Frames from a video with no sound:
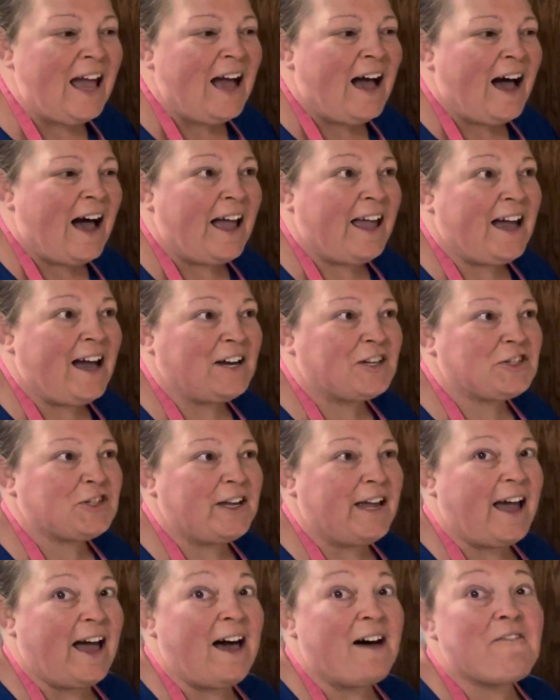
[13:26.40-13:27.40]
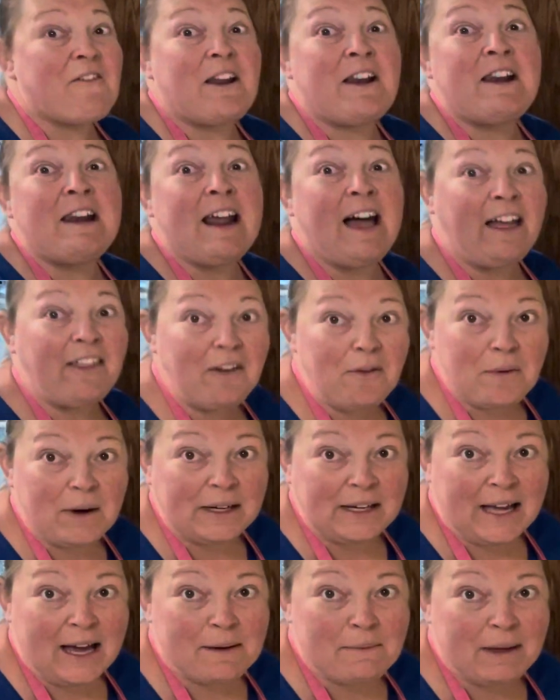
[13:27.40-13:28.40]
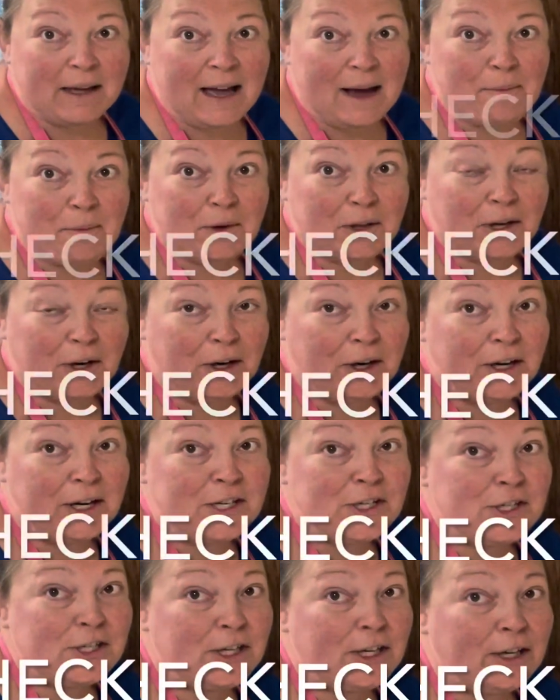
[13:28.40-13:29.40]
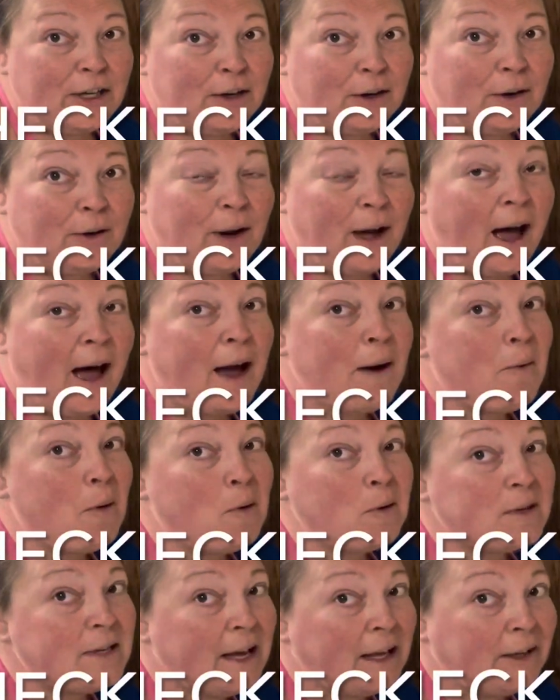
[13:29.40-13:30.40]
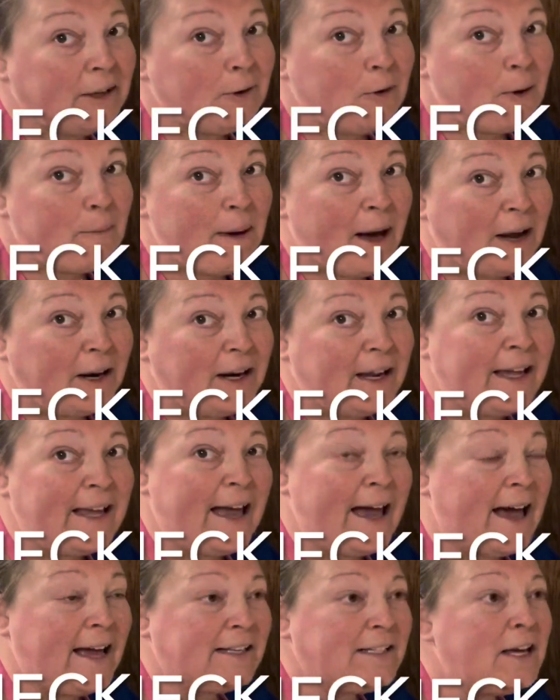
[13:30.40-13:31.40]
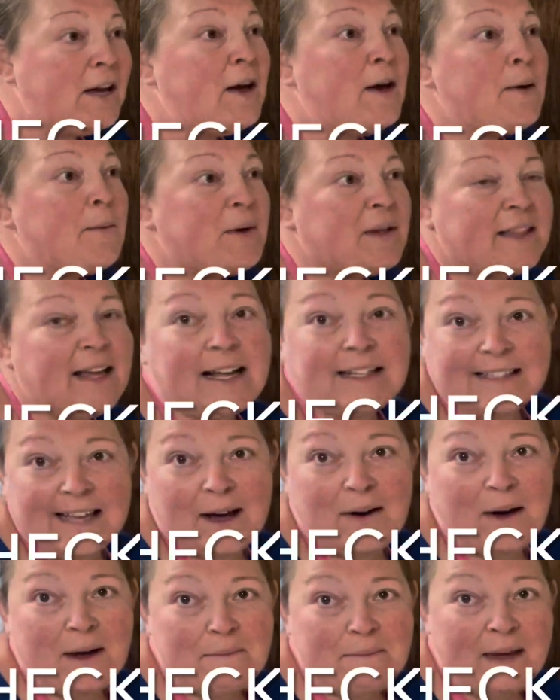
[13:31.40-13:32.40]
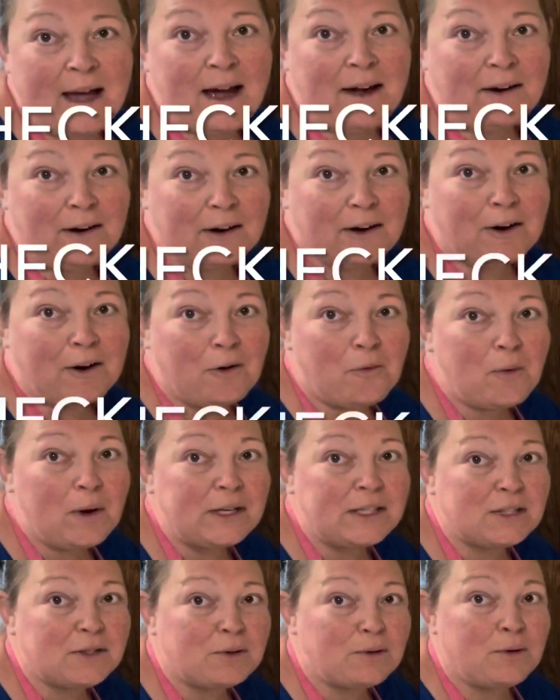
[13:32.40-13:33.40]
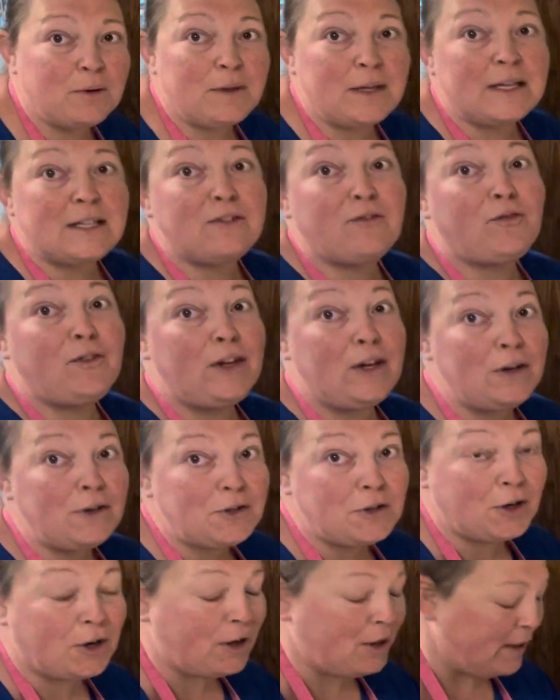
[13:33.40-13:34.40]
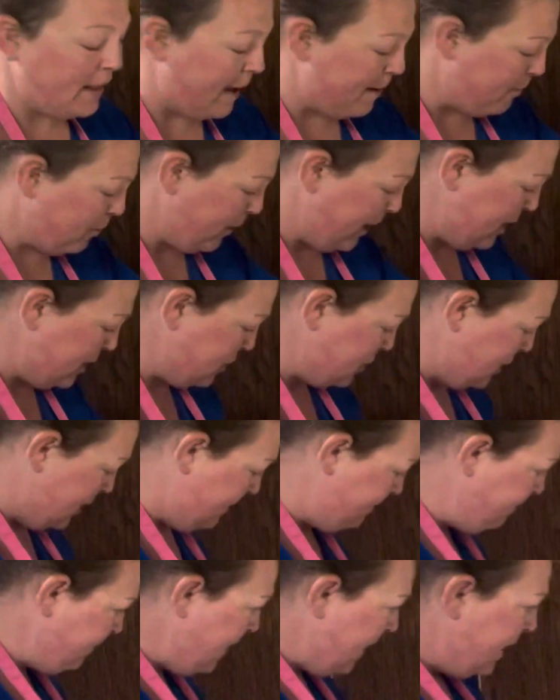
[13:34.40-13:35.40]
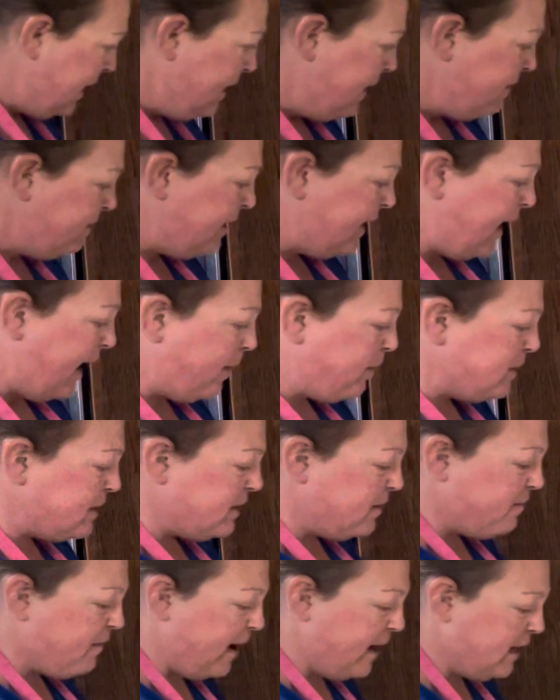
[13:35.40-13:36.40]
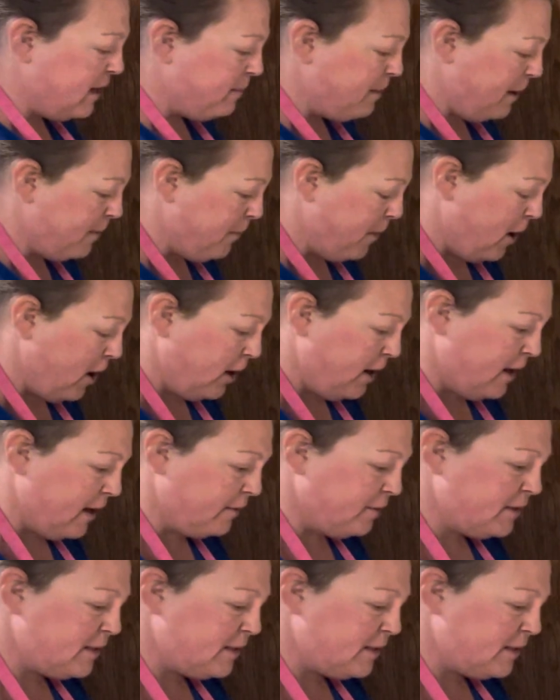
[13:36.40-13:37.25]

I actually have another one coming up with her in June. I won't tell you about it yet. But that's how I met her, was through this future collaboration that I was invited to be a part of.